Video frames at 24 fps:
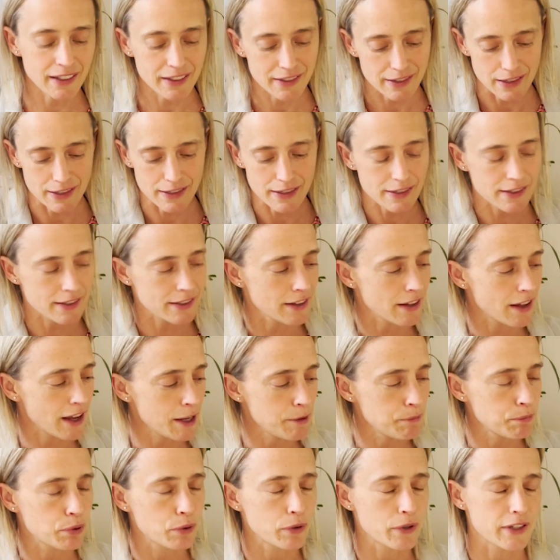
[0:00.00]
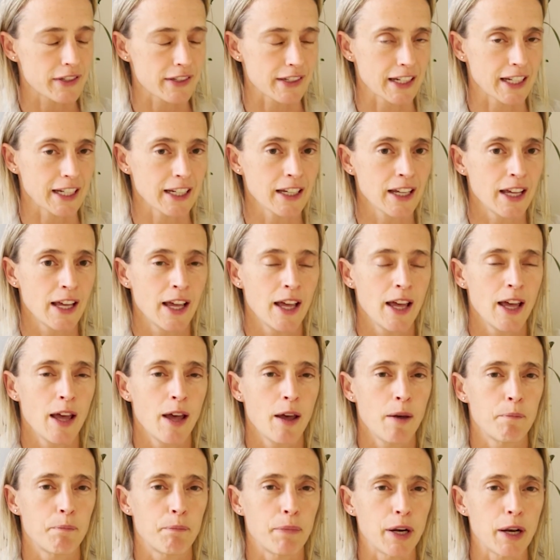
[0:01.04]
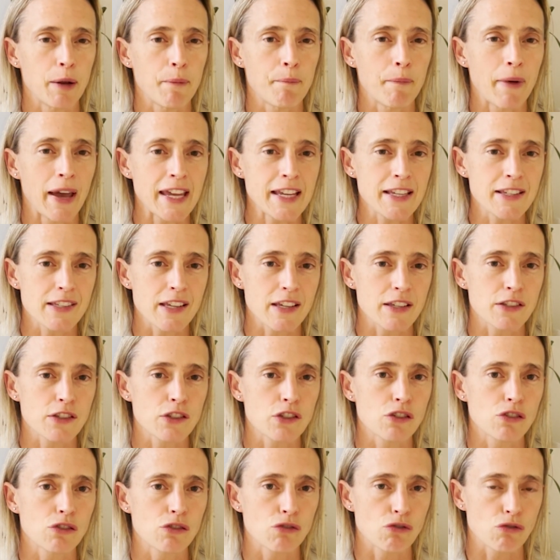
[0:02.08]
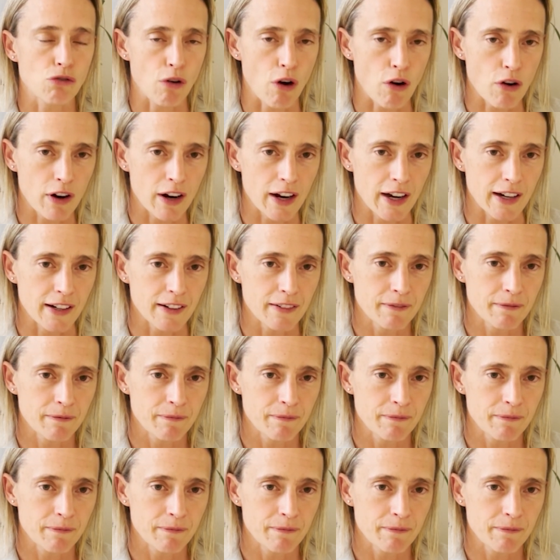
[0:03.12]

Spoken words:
It's a slight poisoning, but it makes us stronger.